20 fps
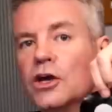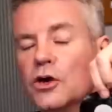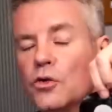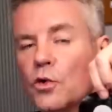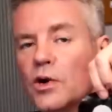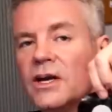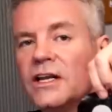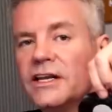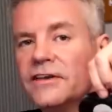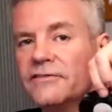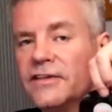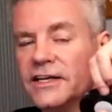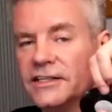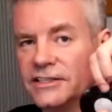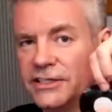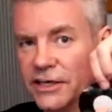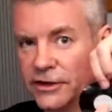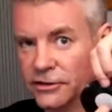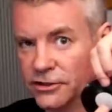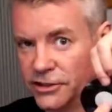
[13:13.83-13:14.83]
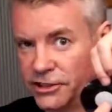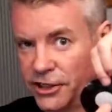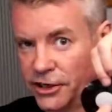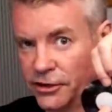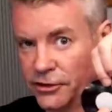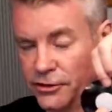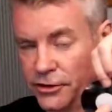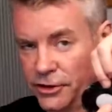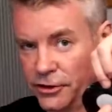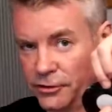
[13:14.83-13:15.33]
You want to leave that center
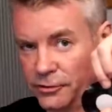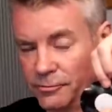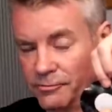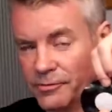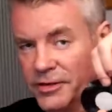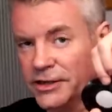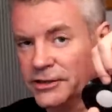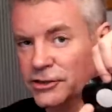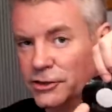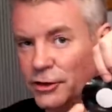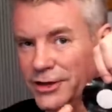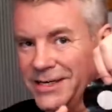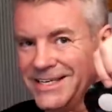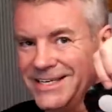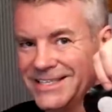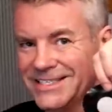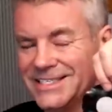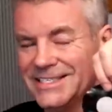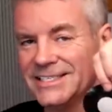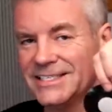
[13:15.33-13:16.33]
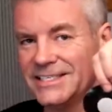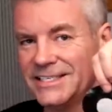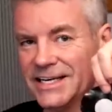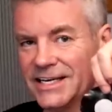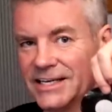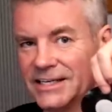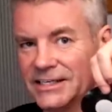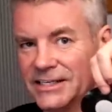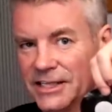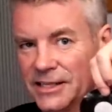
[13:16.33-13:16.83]
sticker though, so it doesn't
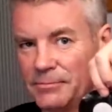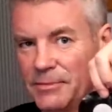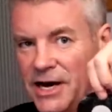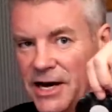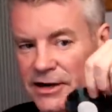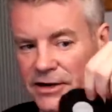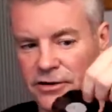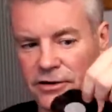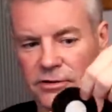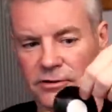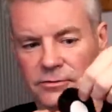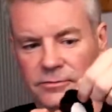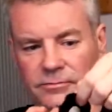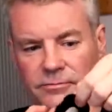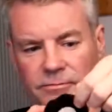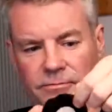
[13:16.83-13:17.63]
stick to the monitor.